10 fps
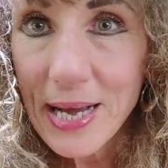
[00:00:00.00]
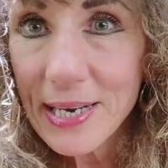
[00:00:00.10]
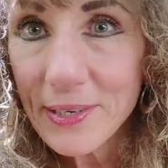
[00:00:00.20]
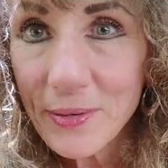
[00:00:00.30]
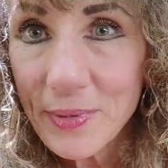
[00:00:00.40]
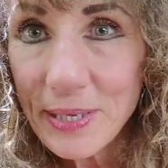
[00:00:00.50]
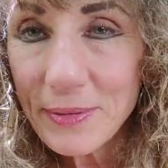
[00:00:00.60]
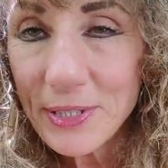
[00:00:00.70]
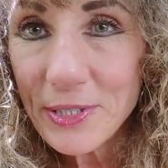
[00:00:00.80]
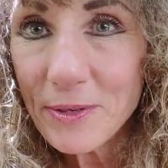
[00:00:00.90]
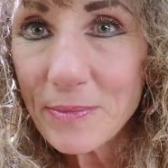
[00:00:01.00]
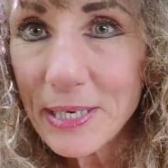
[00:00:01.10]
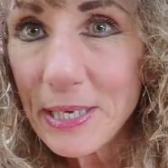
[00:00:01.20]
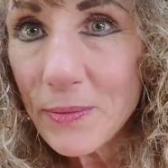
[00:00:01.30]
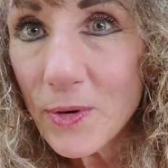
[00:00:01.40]
I don't know what he was doing, but
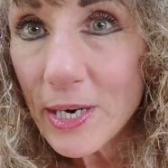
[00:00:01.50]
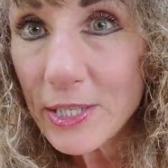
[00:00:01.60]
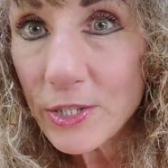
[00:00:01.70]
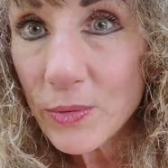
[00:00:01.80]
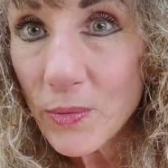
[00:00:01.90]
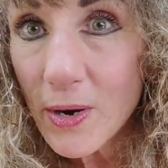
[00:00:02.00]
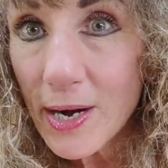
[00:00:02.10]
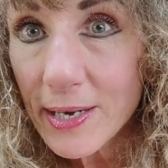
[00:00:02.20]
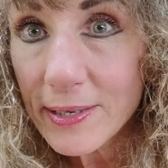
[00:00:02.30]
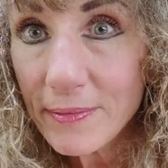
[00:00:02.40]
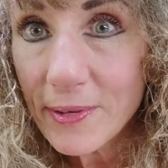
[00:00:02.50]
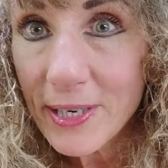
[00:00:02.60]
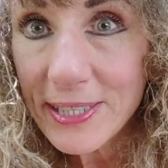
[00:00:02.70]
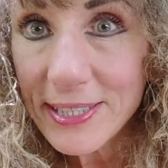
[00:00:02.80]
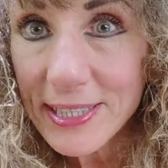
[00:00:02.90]
he wanted to walk
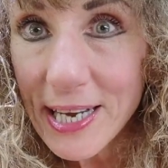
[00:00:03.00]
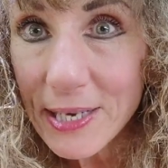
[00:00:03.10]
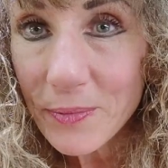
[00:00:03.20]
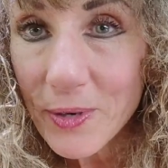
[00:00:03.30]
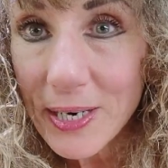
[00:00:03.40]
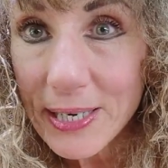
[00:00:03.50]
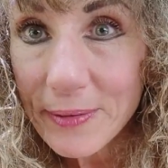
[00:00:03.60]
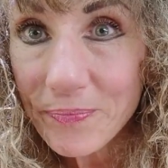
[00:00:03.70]
on the sidewalk,